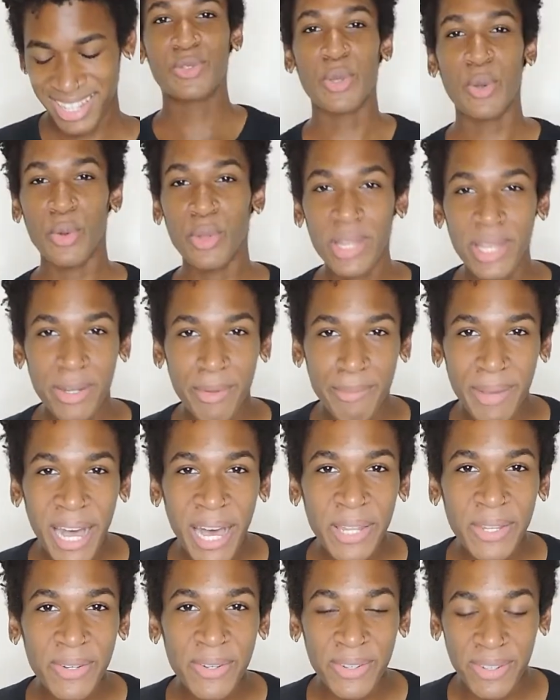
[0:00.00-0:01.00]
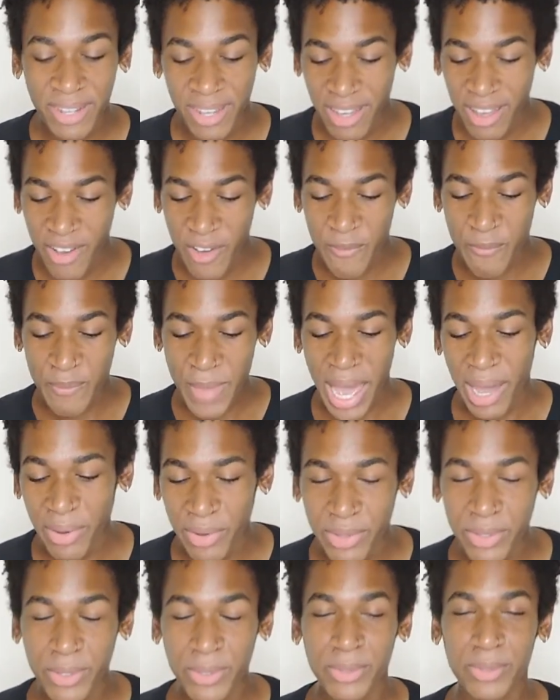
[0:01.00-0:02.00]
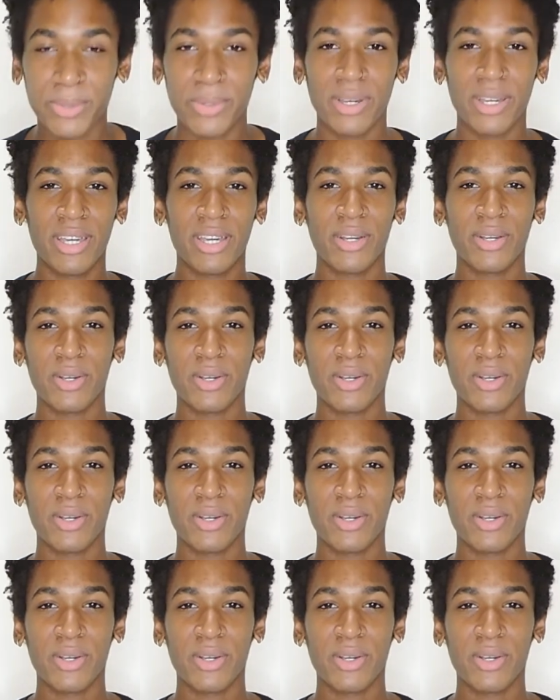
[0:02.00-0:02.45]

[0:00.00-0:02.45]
Two liter bottle of Mountain Dew,